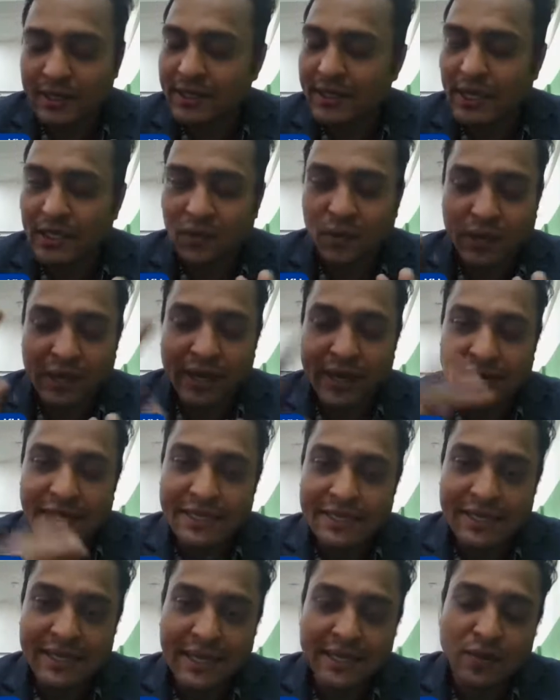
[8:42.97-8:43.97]
And that's what I
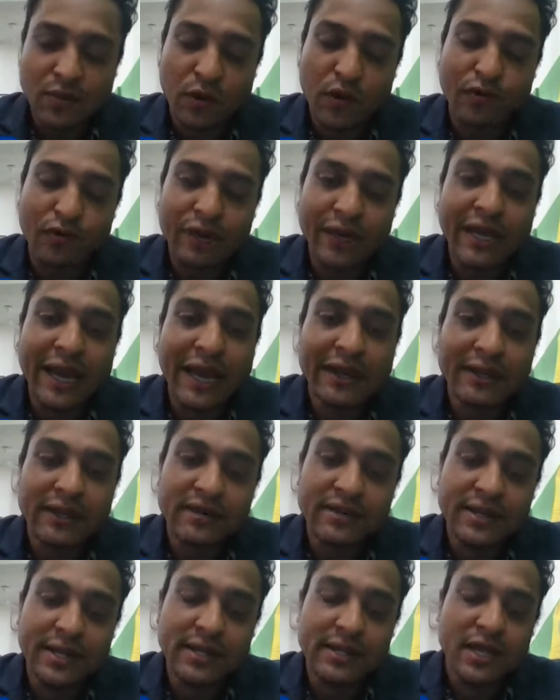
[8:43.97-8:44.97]
can see as one of the
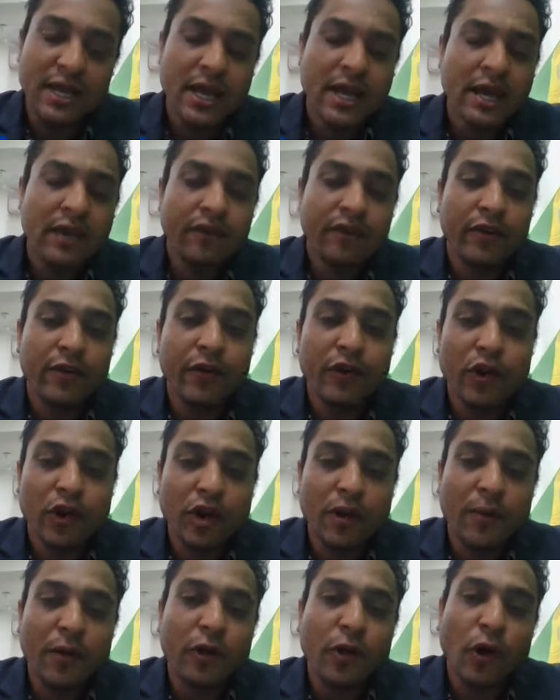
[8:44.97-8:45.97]
characteristics when we
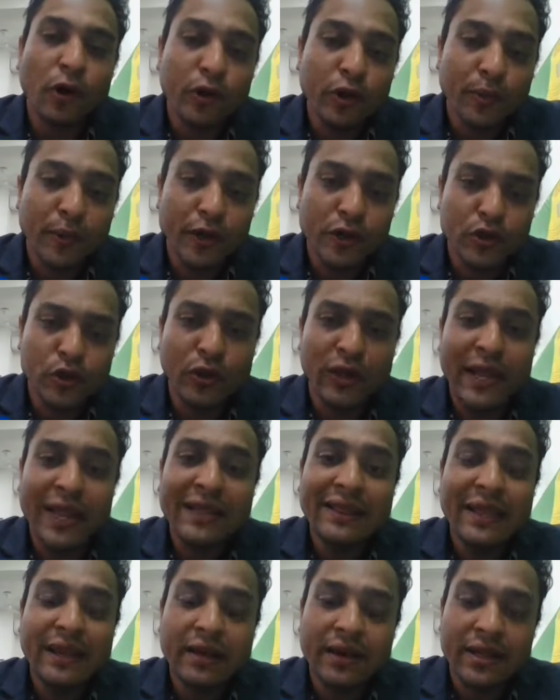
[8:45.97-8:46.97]
talk about entrepreneurs. So
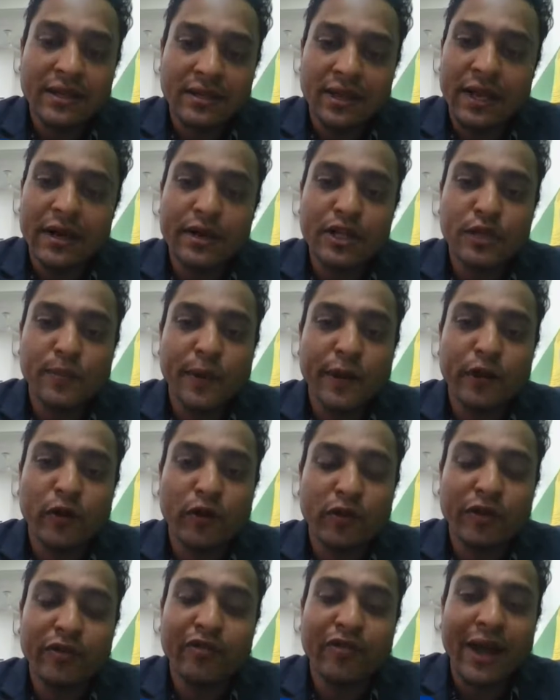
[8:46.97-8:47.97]
take the risk,
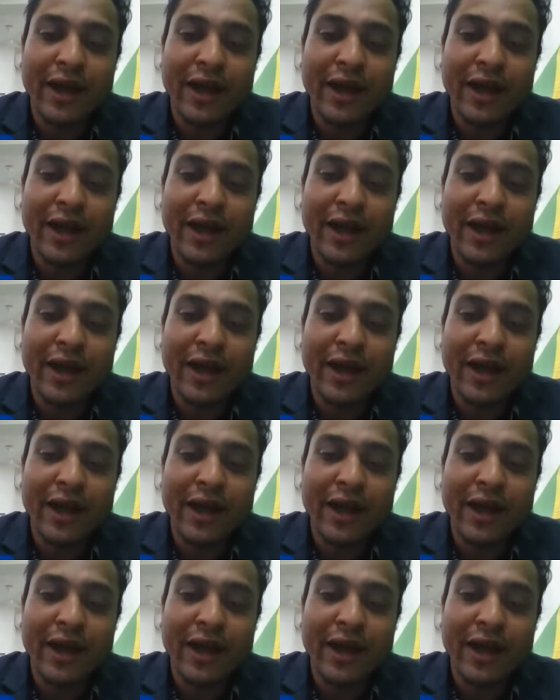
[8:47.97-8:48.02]
irrespective of the